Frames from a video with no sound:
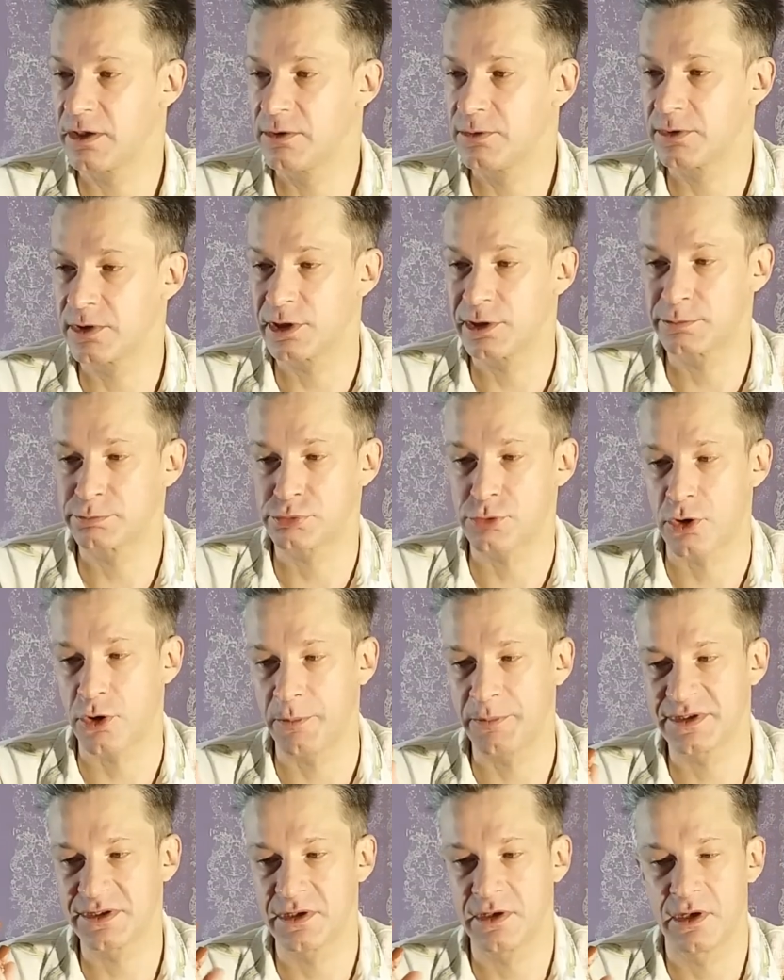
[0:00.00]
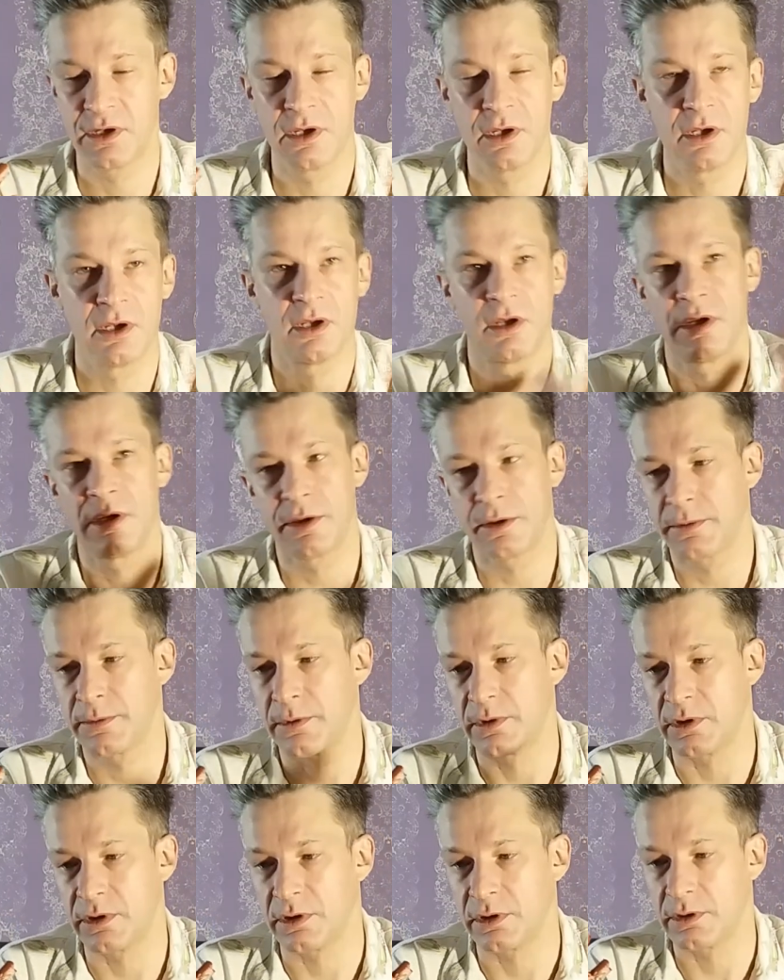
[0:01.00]
looking props
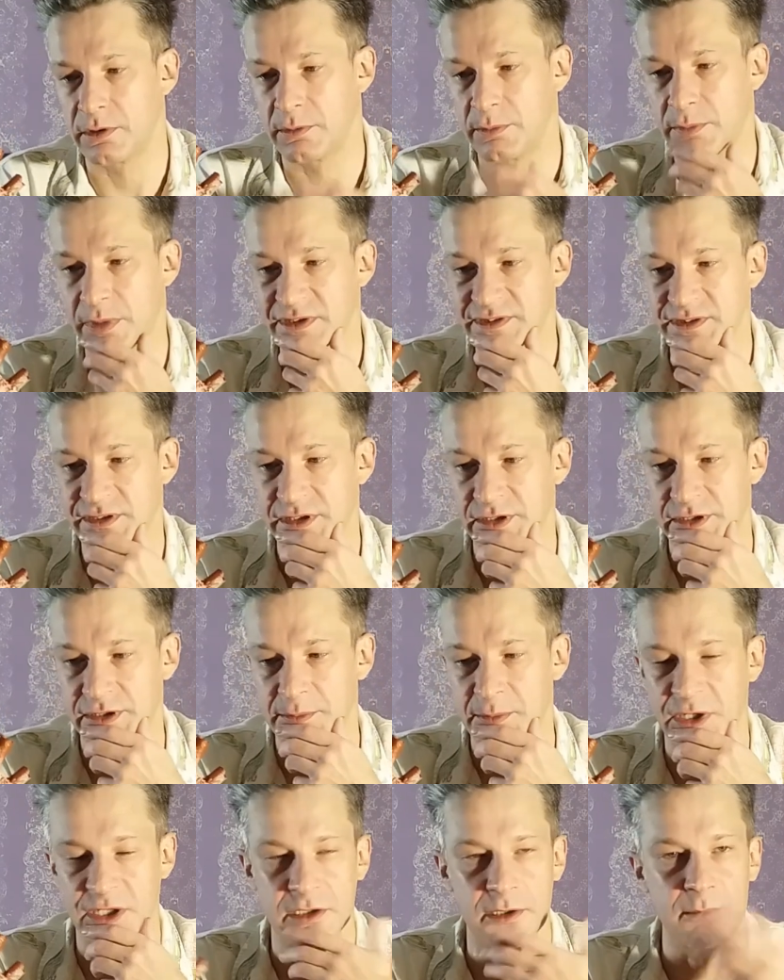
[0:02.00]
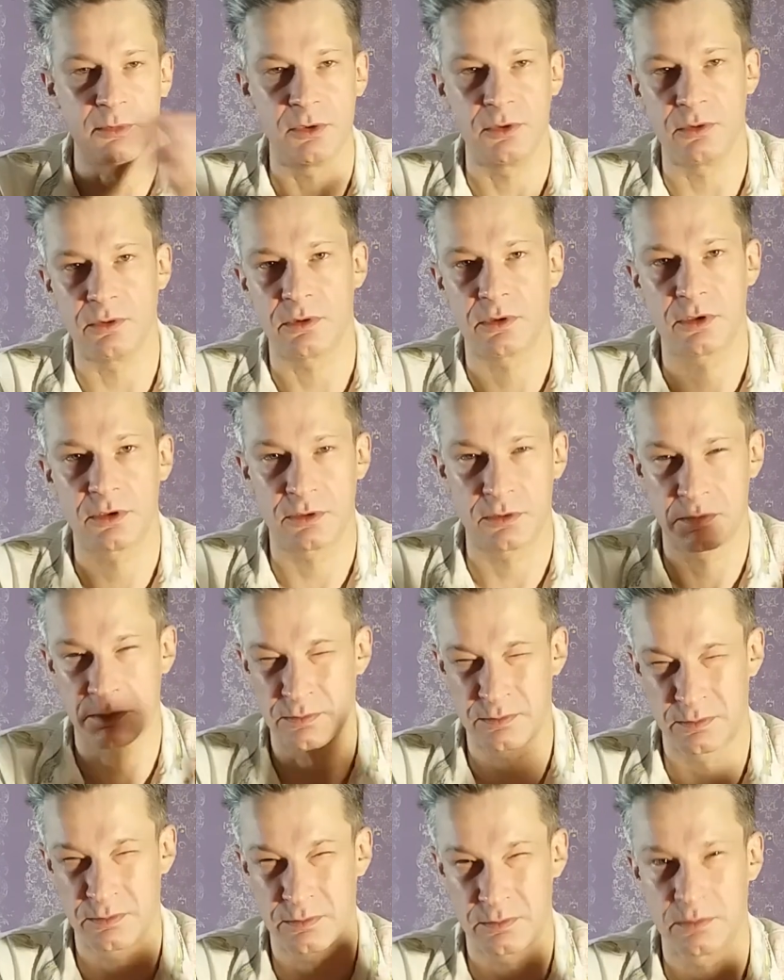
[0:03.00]
basically make them look
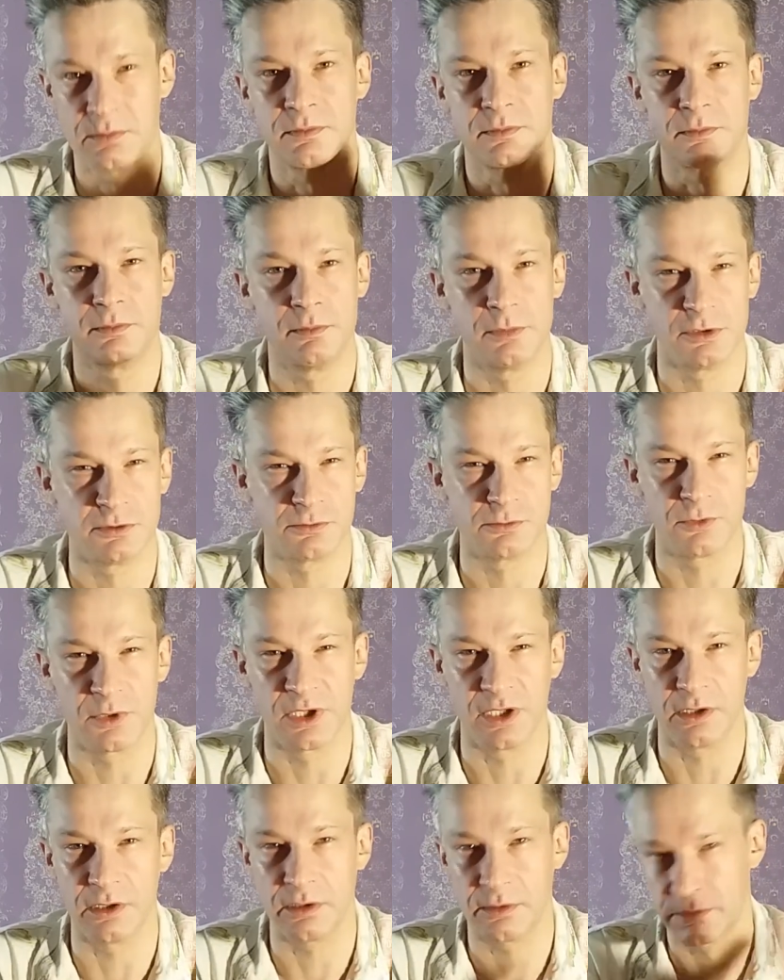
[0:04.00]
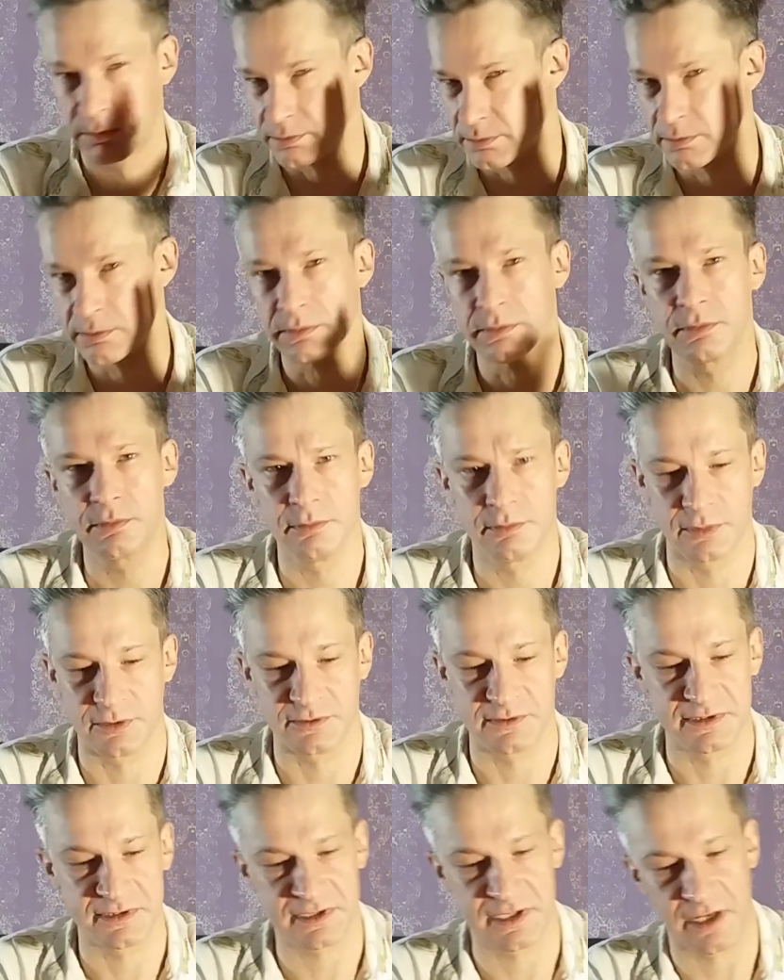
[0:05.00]
more real, more
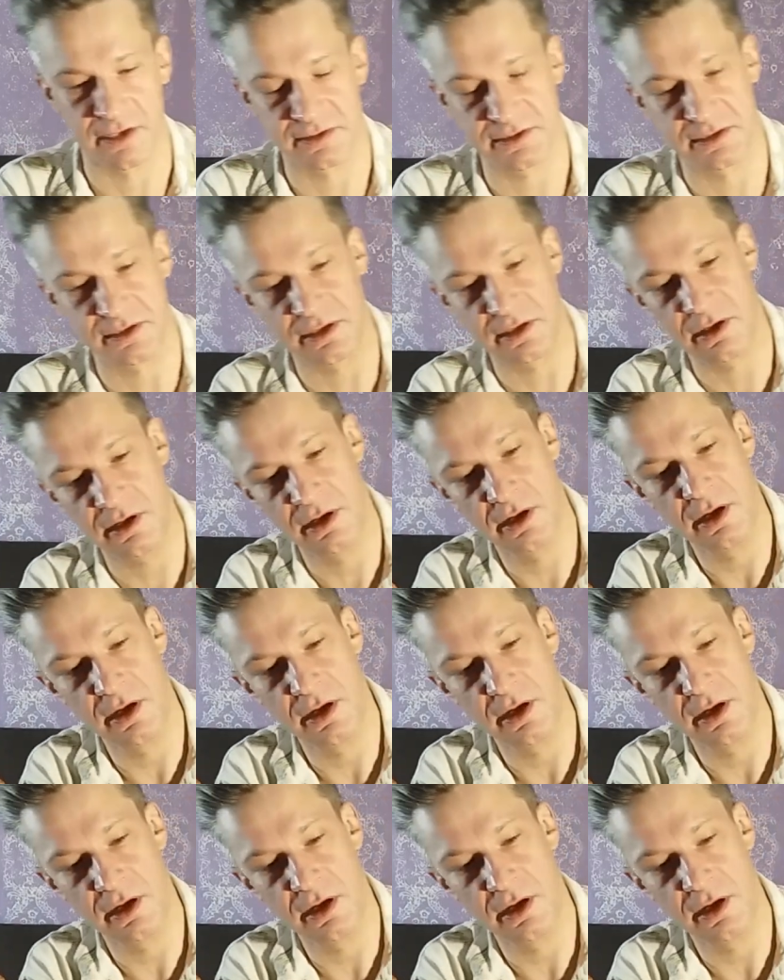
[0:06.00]
disgusting.